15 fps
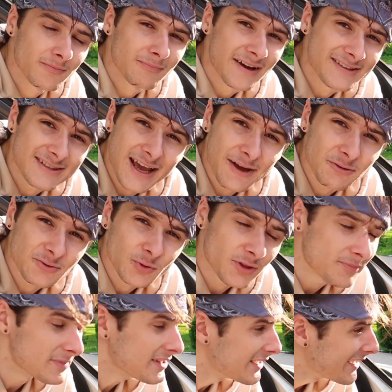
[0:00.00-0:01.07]
my dad was
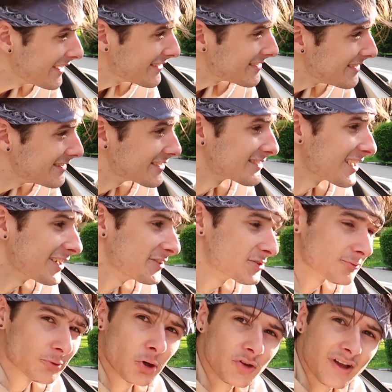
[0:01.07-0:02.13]
with me and he decided
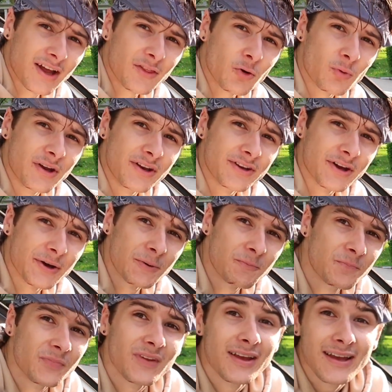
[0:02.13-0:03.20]
to roll down the window,
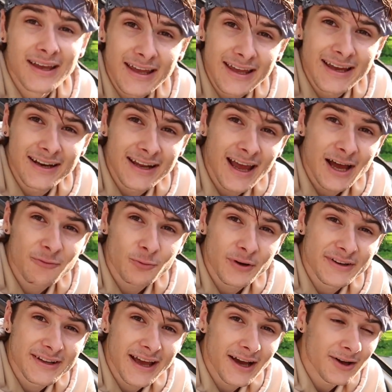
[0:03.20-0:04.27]
and halfway
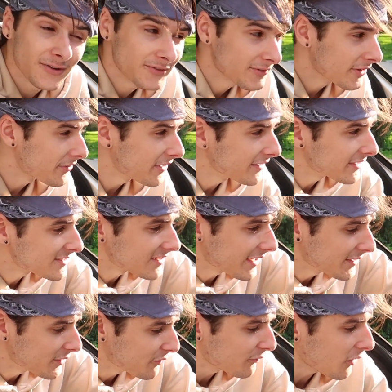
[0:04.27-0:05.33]
down, the thing
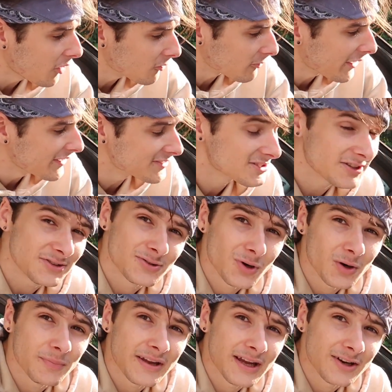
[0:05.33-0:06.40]
decided to fall right into the
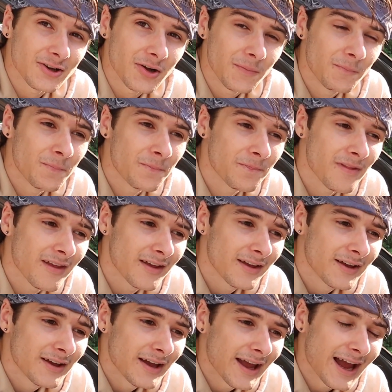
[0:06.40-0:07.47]
door panel.
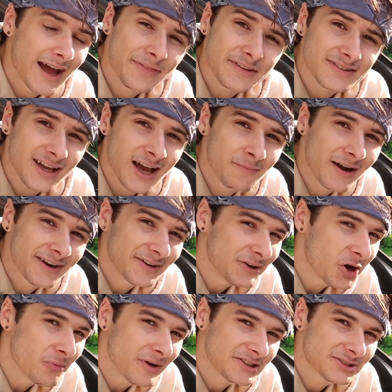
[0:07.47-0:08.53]
At the time, I didn't
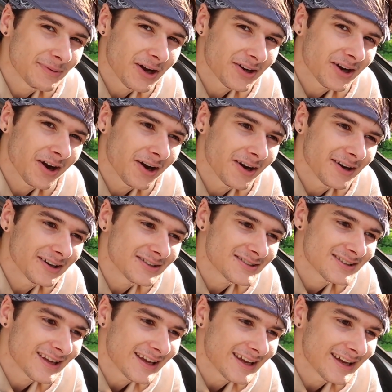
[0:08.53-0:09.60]
know much about
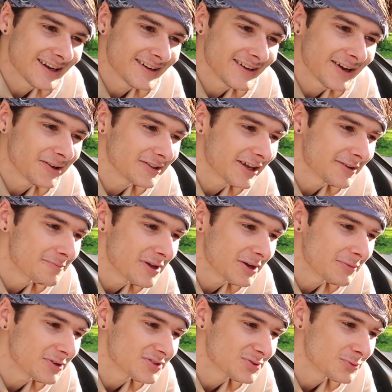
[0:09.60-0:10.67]
cars and I only had
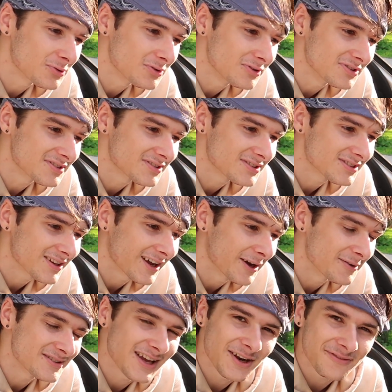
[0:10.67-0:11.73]
minimal tools. I
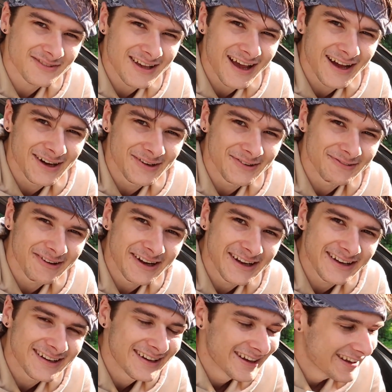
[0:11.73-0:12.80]
was out of town, right?